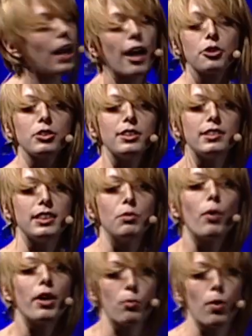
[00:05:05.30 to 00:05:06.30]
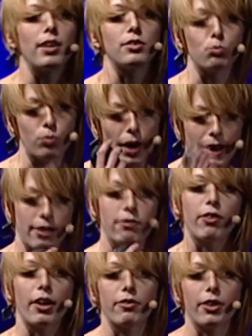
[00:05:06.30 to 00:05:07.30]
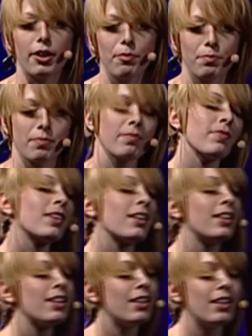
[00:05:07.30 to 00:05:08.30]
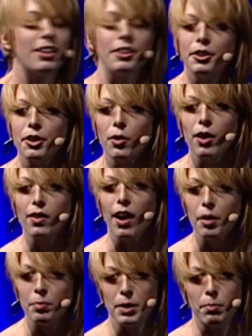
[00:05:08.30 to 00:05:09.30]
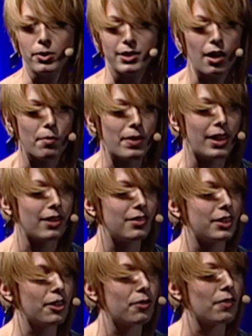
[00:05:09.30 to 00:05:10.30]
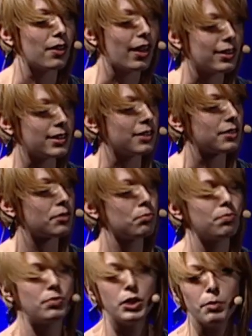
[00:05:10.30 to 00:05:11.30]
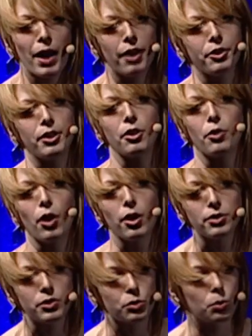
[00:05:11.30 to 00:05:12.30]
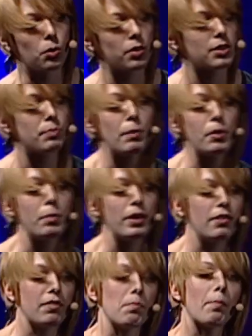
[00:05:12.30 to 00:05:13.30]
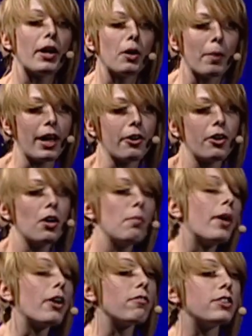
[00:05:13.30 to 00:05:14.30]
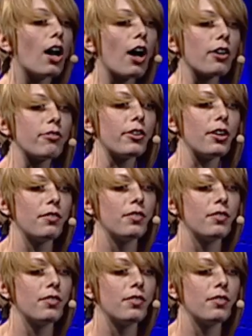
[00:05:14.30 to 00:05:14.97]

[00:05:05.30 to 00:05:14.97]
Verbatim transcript: actually see what it was right in front of her. And you know, a lot of people tell me, you know, Alexa, it's too bad you didn't go to art school because maybe you'd be an even better painter or better photographer.